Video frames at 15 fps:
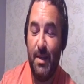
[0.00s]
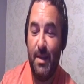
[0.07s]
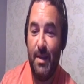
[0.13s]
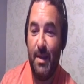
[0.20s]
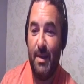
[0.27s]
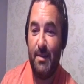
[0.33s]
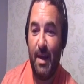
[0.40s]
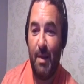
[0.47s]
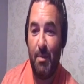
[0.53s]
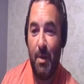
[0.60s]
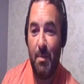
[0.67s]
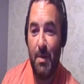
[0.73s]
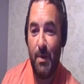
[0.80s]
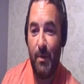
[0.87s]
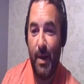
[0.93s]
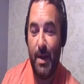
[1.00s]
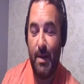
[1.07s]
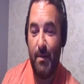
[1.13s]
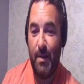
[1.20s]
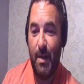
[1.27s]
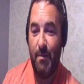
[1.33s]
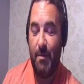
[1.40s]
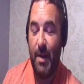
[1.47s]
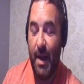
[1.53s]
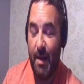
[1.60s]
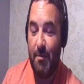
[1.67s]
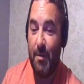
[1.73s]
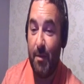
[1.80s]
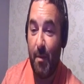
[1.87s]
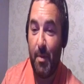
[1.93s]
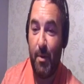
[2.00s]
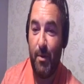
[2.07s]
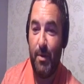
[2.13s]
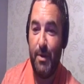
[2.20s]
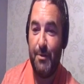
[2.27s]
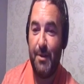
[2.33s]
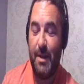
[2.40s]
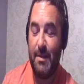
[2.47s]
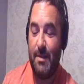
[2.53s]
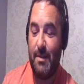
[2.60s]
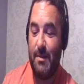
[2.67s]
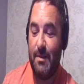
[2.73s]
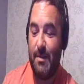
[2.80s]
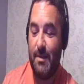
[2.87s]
Is that probably the way, if Liverpool are interested,